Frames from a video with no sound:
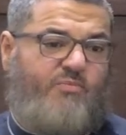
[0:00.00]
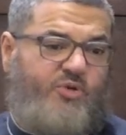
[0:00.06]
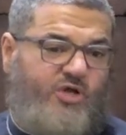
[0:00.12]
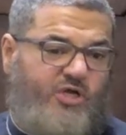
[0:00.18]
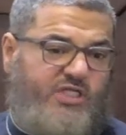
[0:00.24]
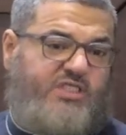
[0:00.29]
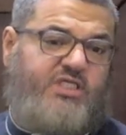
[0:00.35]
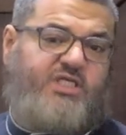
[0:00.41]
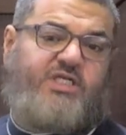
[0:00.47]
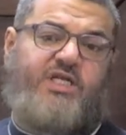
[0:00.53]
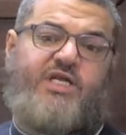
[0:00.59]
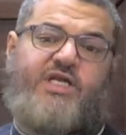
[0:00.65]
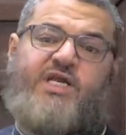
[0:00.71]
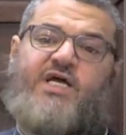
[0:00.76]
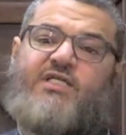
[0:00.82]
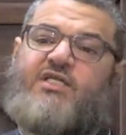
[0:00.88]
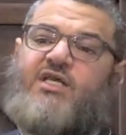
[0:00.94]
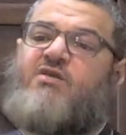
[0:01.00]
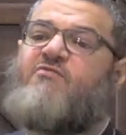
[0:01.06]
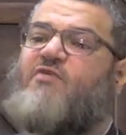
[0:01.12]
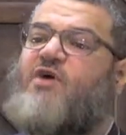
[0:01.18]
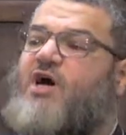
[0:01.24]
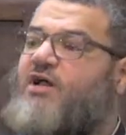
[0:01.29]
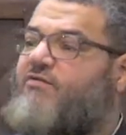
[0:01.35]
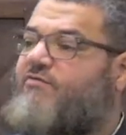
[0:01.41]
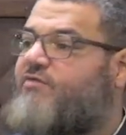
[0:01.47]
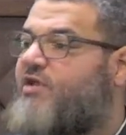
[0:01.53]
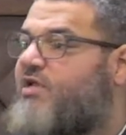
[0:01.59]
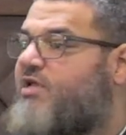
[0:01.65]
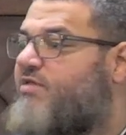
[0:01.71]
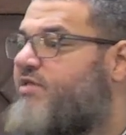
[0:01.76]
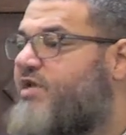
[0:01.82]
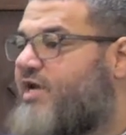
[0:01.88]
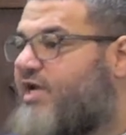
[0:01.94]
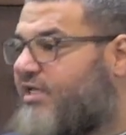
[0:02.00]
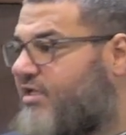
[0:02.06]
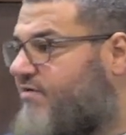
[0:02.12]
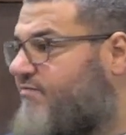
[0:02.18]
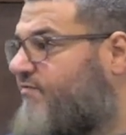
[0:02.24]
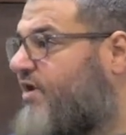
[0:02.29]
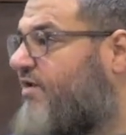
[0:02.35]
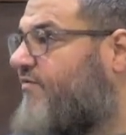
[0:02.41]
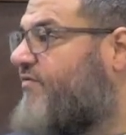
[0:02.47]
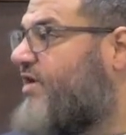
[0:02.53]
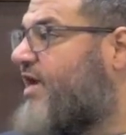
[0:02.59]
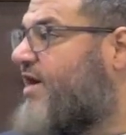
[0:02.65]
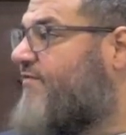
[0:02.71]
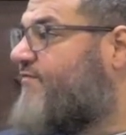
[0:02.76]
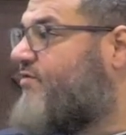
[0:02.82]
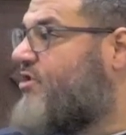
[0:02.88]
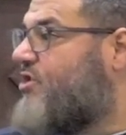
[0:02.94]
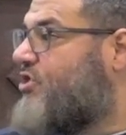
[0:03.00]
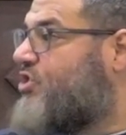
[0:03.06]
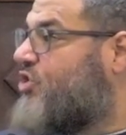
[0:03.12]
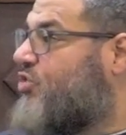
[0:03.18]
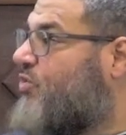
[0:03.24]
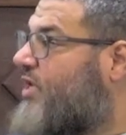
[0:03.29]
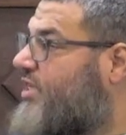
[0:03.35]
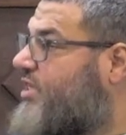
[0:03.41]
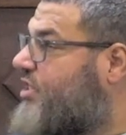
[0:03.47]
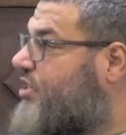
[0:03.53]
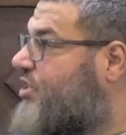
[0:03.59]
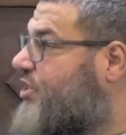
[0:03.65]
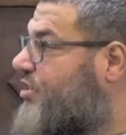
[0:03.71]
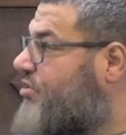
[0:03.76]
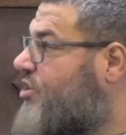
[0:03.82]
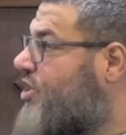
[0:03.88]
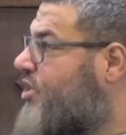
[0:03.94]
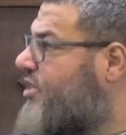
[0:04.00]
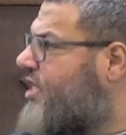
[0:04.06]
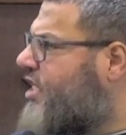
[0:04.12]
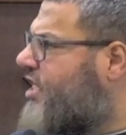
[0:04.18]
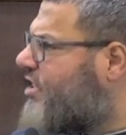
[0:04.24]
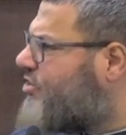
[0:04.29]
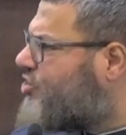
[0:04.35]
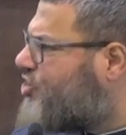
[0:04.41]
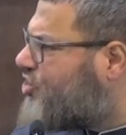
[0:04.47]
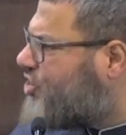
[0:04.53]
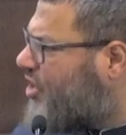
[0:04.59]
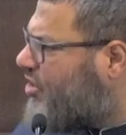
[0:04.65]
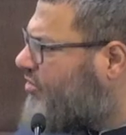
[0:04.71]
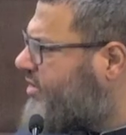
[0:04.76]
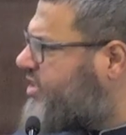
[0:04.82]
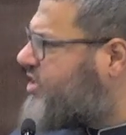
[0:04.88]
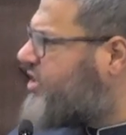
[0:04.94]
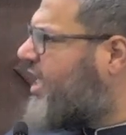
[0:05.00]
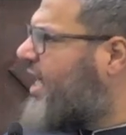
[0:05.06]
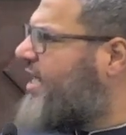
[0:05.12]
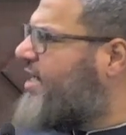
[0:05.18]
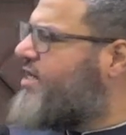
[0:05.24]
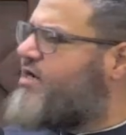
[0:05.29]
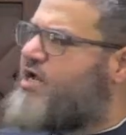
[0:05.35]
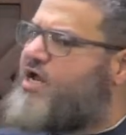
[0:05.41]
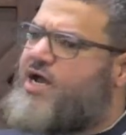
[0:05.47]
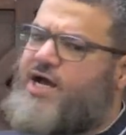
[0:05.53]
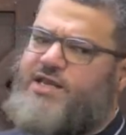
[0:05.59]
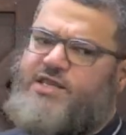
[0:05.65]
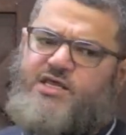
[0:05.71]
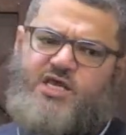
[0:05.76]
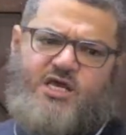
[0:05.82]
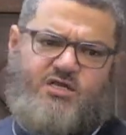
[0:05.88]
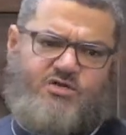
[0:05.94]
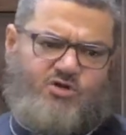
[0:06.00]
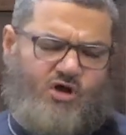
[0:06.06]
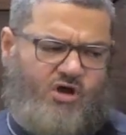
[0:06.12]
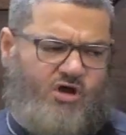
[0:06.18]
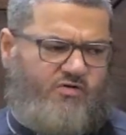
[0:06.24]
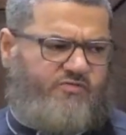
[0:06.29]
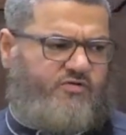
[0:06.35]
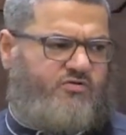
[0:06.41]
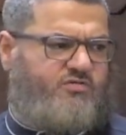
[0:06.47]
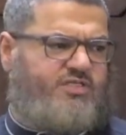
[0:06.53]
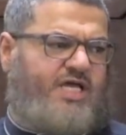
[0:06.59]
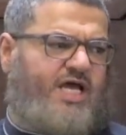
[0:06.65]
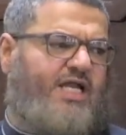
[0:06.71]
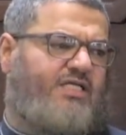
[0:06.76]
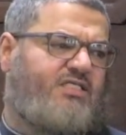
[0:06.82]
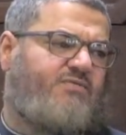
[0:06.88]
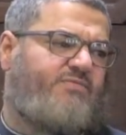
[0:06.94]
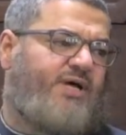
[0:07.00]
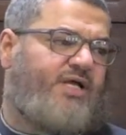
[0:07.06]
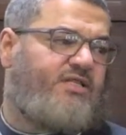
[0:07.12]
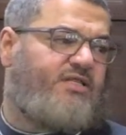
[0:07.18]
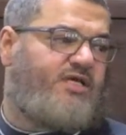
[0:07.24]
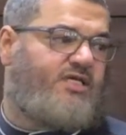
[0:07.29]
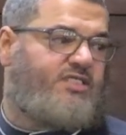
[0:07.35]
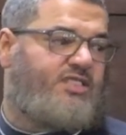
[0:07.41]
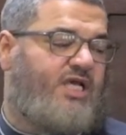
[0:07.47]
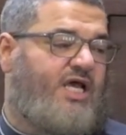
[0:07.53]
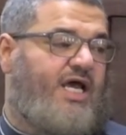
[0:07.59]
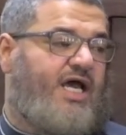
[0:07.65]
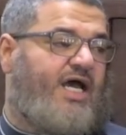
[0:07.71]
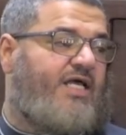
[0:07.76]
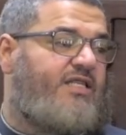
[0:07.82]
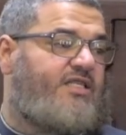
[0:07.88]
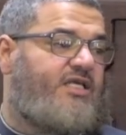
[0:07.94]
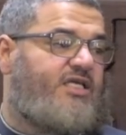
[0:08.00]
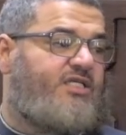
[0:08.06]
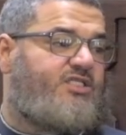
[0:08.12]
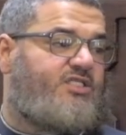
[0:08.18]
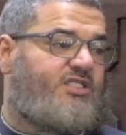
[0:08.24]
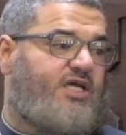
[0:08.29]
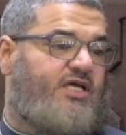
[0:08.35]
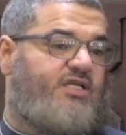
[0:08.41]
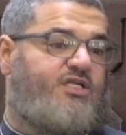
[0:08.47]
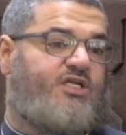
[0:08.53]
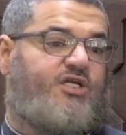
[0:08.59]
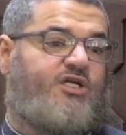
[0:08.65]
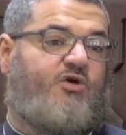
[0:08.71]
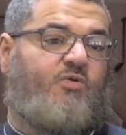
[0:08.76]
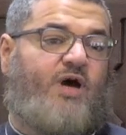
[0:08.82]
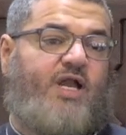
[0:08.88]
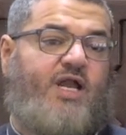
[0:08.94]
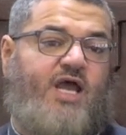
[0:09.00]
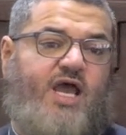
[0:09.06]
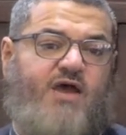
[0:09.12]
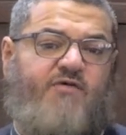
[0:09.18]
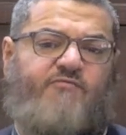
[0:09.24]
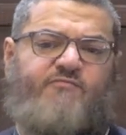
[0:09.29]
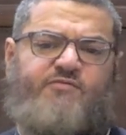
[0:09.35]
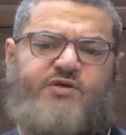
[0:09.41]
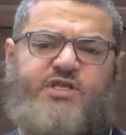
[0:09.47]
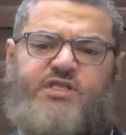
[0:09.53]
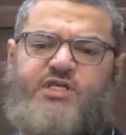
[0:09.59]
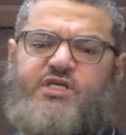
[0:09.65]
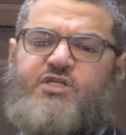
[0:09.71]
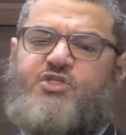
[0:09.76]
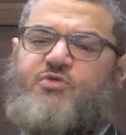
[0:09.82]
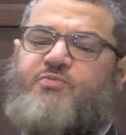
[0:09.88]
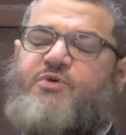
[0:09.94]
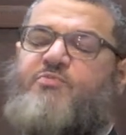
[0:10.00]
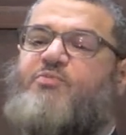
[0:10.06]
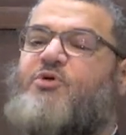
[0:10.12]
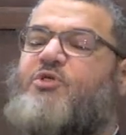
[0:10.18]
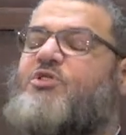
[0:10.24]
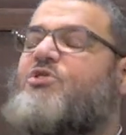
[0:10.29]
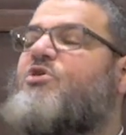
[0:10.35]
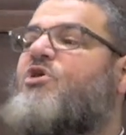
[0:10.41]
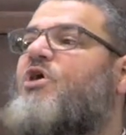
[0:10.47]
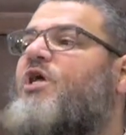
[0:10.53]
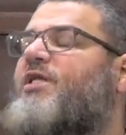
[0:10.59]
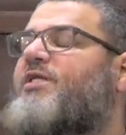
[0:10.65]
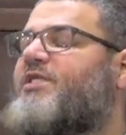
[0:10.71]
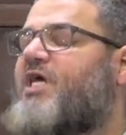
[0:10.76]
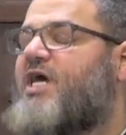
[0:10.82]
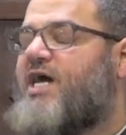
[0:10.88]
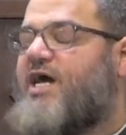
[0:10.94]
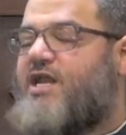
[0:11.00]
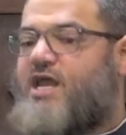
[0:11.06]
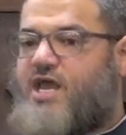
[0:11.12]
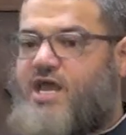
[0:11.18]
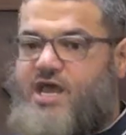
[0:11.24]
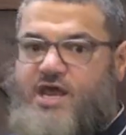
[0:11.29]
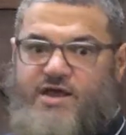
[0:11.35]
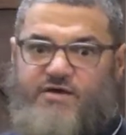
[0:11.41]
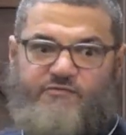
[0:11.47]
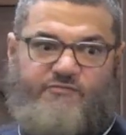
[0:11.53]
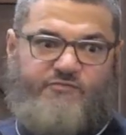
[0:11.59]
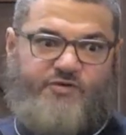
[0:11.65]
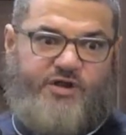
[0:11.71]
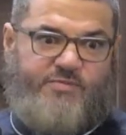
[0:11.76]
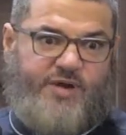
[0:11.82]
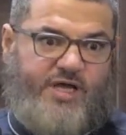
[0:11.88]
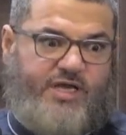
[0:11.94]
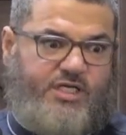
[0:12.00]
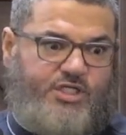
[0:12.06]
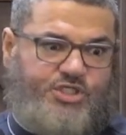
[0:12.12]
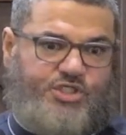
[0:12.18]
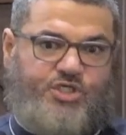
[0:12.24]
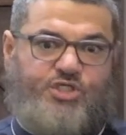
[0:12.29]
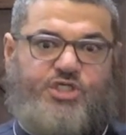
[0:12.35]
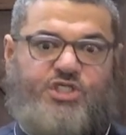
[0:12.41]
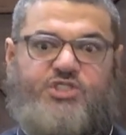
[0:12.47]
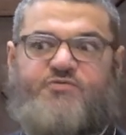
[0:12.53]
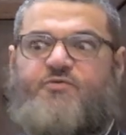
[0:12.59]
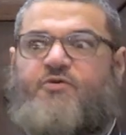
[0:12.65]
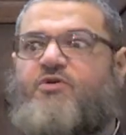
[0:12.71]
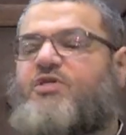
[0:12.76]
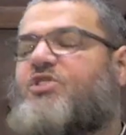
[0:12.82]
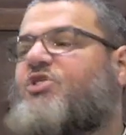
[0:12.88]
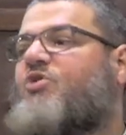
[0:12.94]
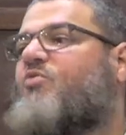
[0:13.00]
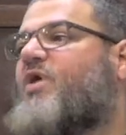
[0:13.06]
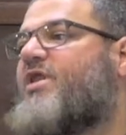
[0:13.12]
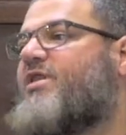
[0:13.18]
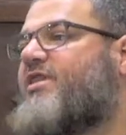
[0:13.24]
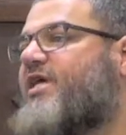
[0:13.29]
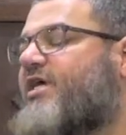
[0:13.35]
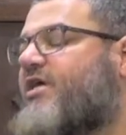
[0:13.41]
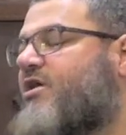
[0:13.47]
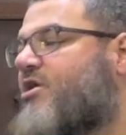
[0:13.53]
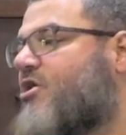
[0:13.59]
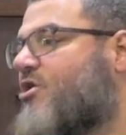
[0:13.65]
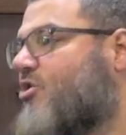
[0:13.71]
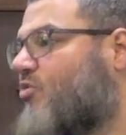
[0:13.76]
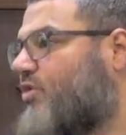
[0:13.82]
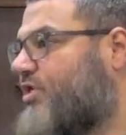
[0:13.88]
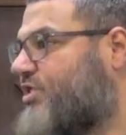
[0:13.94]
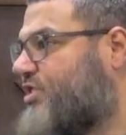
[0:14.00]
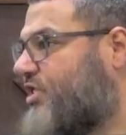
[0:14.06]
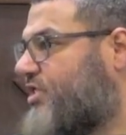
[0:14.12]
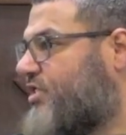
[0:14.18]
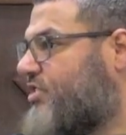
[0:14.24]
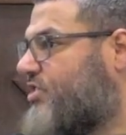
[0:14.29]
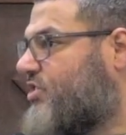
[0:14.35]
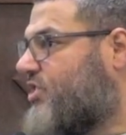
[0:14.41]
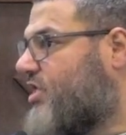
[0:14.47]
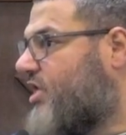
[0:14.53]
politically not involved. They're not involved enough. So what they do, they get so excited and they get overzealous about this, and they said, you know what, everything should be put on hold and everybody should just focus on one thing, which is,